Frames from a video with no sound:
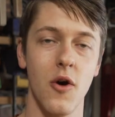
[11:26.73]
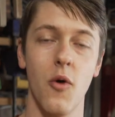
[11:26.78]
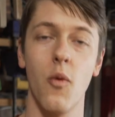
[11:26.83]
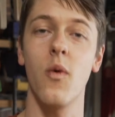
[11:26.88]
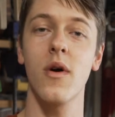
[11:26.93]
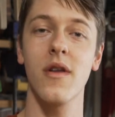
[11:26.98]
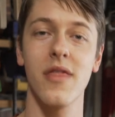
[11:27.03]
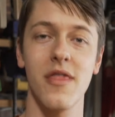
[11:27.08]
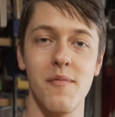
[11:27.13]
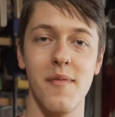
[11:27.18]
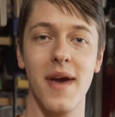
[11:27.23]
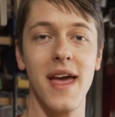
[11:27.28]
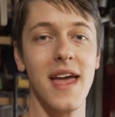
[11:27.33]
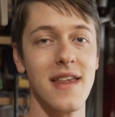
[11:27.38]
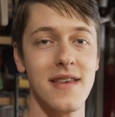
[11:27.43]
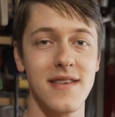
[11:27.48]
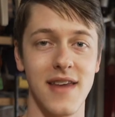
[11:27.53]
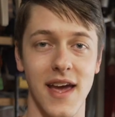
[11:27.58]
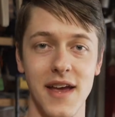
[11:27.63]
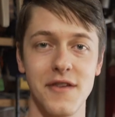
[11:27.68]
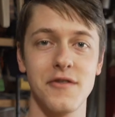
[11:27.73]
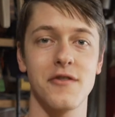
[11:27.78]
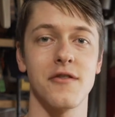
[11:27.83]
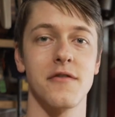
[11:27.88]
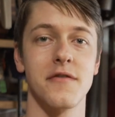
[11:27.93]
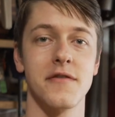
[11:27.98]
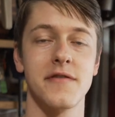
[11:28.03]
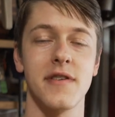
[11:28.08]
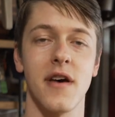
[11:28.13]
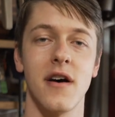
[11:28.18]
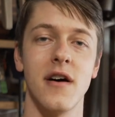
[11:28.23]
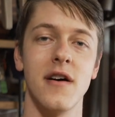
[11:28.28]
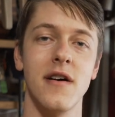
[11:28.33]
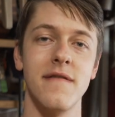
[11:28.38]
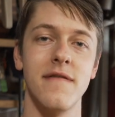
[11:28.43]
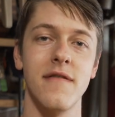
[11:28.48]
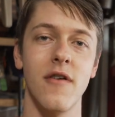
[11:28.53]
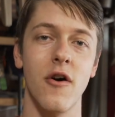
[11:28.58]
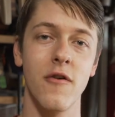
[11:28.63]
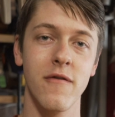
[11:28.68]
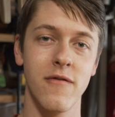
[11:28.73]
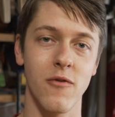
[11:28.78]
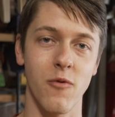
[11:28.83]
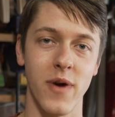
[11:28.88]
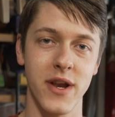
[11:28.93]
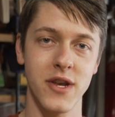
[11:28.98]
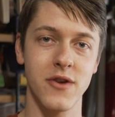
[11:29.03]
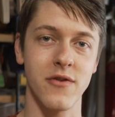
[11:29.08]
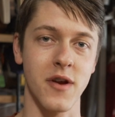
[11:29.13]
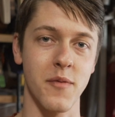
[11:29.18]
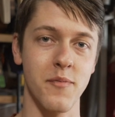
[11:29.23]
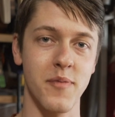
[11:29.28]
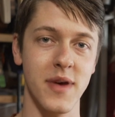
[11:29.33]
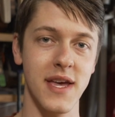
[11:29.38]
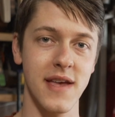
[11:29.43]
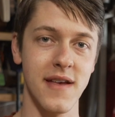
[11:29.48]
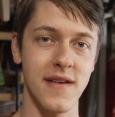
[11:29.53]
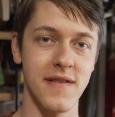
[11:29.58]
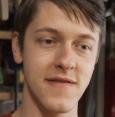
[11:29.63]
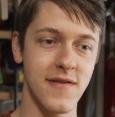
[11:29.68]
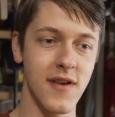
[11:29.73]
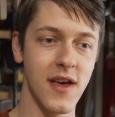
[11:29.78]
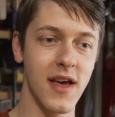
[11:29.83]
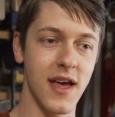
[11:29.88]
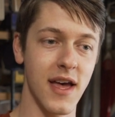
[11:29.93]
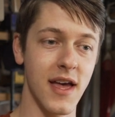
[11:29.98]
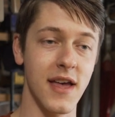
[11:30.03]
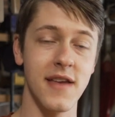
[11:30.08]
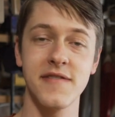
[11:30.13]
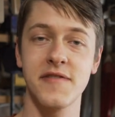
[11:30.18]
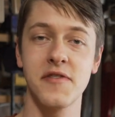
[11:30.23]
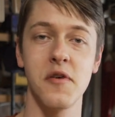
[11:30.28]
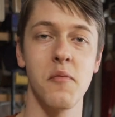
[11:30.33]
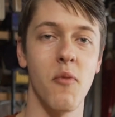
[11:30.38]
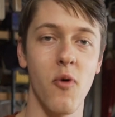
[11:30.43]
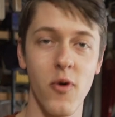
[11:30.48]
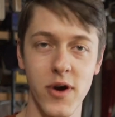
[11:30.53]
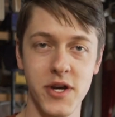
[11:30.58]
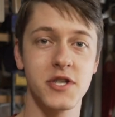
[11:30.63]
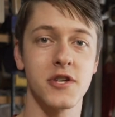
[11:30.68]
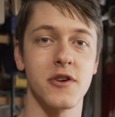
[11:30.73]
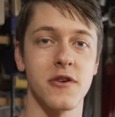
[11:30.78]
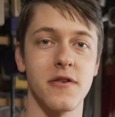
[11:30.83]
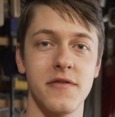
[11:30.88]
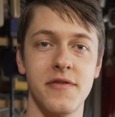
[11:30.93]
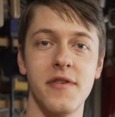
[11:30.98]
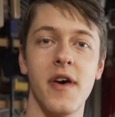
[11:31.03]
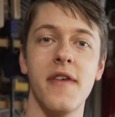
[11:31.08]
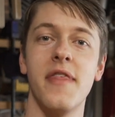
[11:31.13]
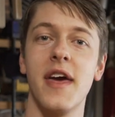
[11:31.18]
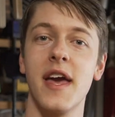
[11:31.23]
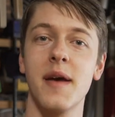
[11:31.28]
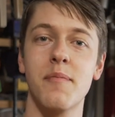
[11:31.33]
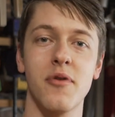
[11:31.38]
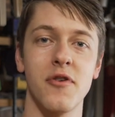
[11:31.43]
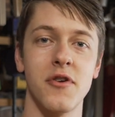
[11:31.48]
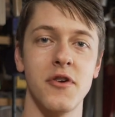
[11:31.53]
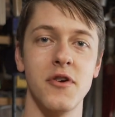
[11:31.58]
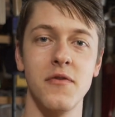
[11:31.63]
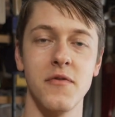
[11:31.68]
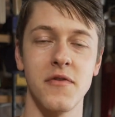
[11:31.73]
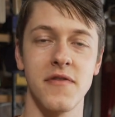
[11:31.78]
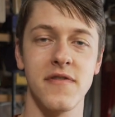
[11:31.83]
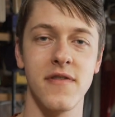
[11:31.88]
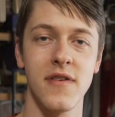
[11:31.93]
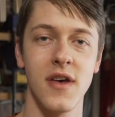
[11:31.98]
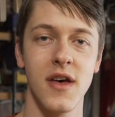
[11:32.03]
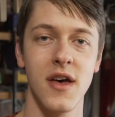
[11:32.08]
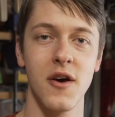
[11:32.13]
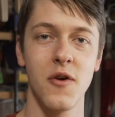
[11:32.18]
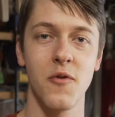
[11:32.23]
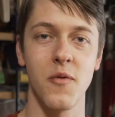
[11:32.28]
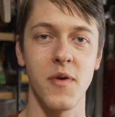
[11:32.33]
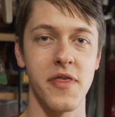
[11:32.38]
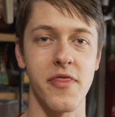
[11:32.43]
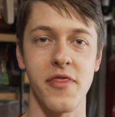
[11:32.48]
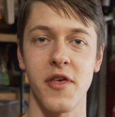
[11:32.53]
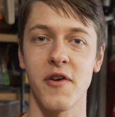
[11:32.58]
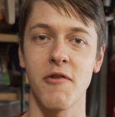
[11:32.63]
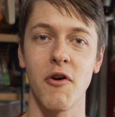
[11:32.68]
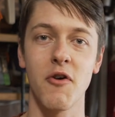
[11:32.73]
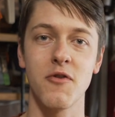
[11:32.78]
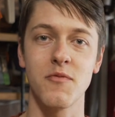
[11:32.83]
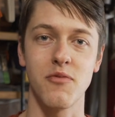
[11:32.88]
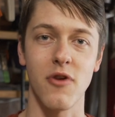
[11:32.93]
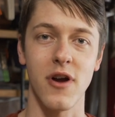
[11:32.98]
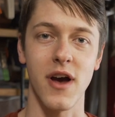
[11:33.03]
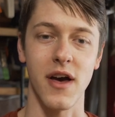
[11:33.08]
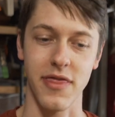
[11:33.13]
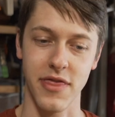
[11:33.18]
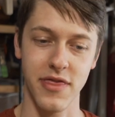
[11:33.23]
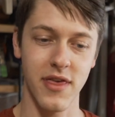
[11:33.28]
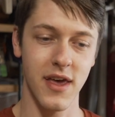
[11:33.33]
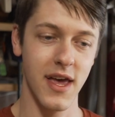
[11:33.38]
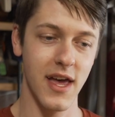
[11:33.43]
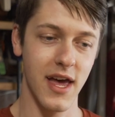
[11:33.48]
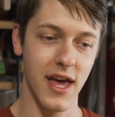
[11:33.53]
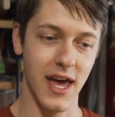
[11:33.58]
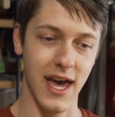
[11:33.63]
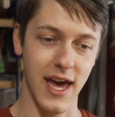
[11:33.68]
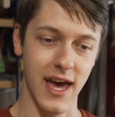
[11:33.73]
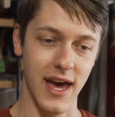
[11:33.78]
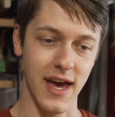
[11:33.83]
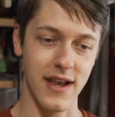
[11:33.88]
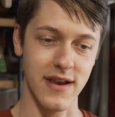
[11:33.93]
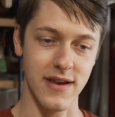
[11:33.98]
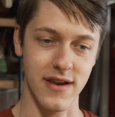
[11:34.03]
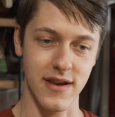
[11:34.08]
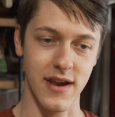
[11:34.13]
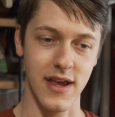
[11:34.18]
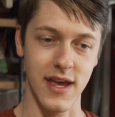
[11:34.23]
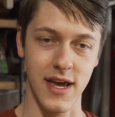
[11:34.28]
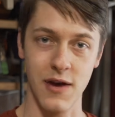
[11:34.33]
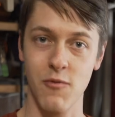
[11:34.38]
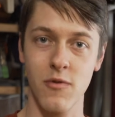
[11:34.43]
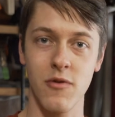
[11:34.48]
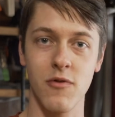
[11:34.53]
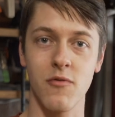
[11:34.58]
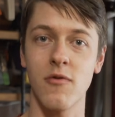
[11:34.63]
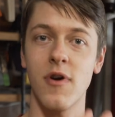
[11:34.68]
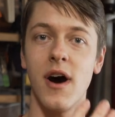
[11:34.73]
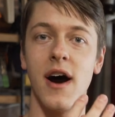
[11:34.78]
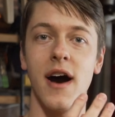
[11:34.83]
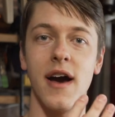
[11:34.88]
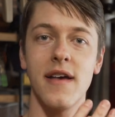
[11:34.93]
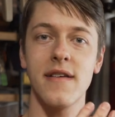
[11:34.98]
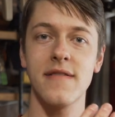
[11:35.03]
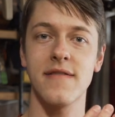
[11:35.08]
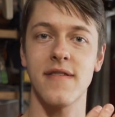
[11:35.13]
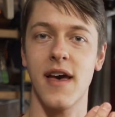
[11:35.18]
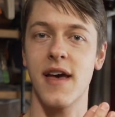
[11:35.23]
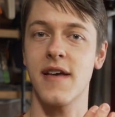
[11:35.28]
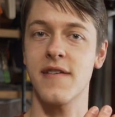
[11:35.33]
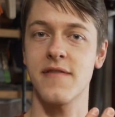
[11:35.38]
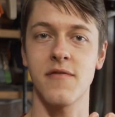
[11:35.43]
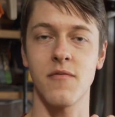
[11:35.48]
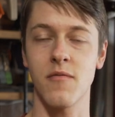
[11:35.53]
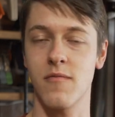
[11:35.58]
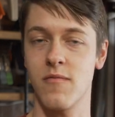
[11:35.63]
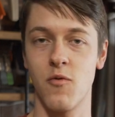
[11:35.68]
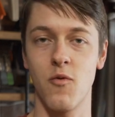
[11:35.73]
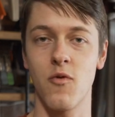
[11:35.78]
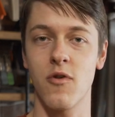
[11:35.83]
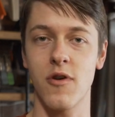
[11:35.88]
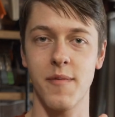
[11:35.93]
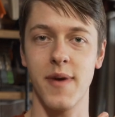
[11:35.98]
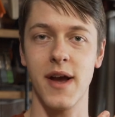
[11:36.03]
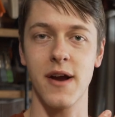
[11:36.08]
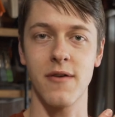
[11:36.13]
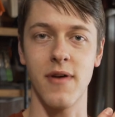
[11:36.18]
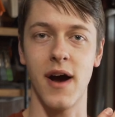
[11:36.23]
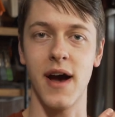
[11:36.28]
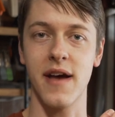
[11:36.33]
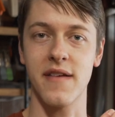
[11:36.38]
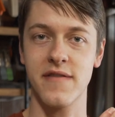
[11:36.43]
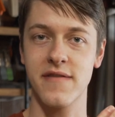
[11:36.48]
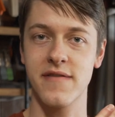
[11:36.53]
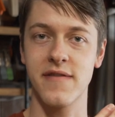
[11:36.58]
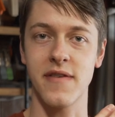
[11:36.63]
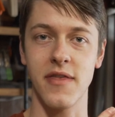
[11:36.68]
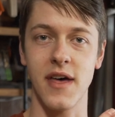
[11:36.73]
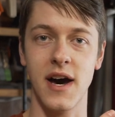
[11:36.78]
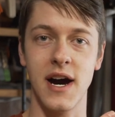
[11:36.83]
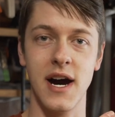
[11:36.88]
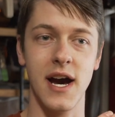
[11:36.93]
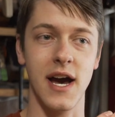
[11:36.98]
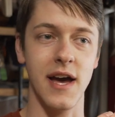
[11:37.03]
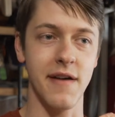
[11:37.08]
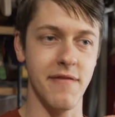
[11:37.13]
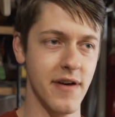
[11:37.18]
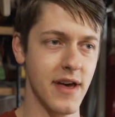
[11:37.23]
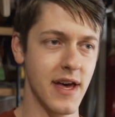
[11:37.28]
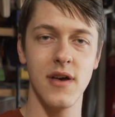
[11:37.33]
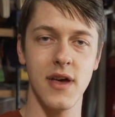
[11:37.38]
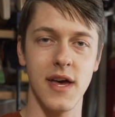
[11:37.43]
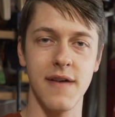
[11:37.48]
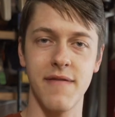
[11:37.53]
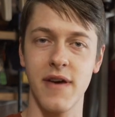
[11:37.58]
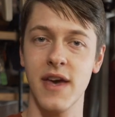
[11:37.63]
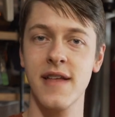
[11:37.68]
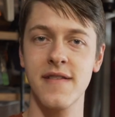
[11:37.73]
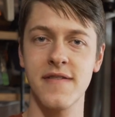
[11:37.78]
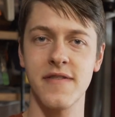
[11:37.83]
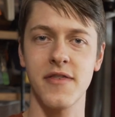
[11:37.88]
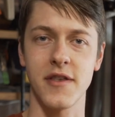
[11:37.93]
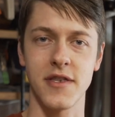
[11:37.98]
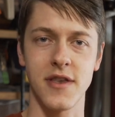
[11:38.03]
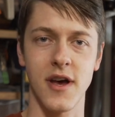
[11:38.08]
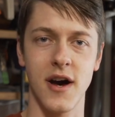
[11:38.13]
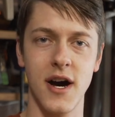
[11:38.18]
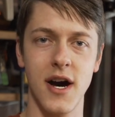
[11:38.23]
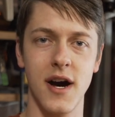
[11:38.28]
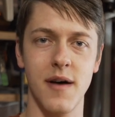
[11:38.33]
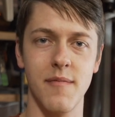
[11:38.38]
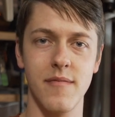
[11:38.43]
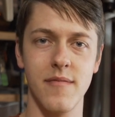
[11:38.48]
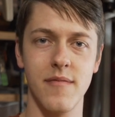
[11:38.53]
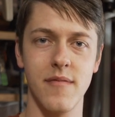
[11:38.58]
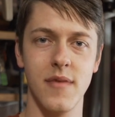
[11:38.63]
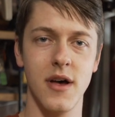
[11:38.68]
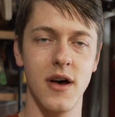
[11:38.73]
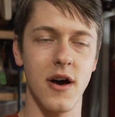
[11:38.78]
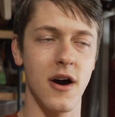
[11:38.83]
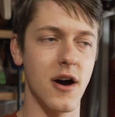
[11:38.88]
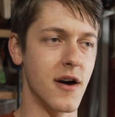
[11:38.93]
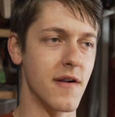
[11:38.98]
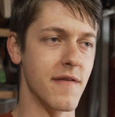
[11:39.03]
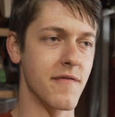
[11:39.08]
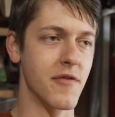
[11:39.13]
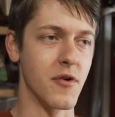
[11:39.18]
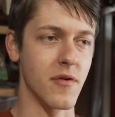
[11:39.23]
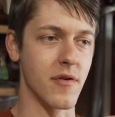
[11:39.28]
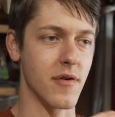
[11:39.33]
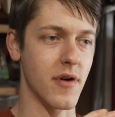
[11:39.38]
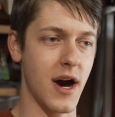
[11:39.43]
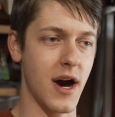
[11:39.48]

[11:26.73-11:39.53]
one of the main dangers of overwintering bees is the moisture that they produce with their own breath. And it will rise as warm air rises in the hive. If it hits the top of the